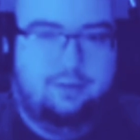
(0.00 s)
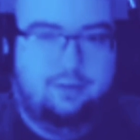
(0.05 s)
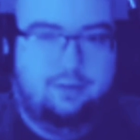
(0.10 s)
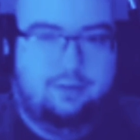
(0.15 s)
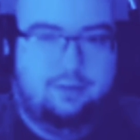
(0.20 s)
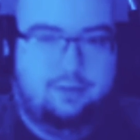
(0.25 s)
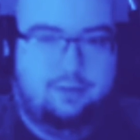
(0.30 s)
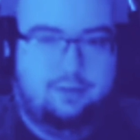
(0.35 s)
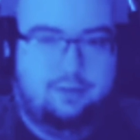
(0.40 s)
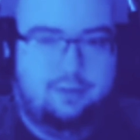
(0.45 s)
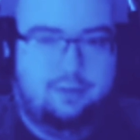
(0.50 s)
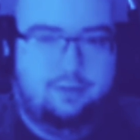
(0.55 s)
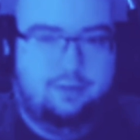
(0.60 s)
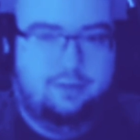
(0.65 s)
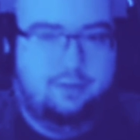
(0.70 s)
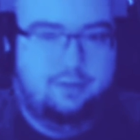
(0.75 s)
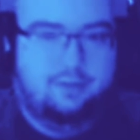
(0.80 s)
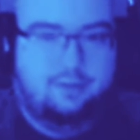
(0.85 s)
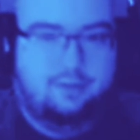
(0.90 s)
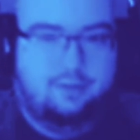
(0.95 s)

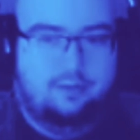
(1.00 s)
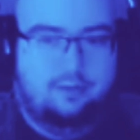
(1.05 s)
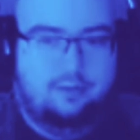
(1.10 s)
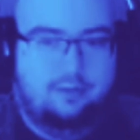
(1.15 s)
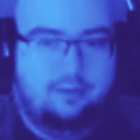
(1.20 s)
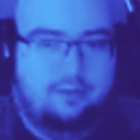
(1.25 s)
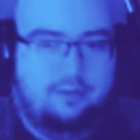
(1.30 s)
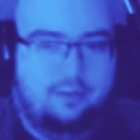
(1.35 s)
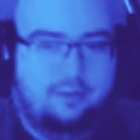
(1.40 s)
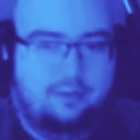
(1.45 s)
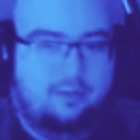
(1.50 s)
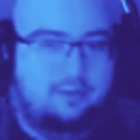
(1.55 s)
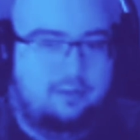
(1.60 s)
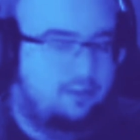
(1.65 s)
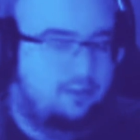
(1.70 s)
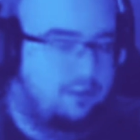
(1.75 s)
(silence)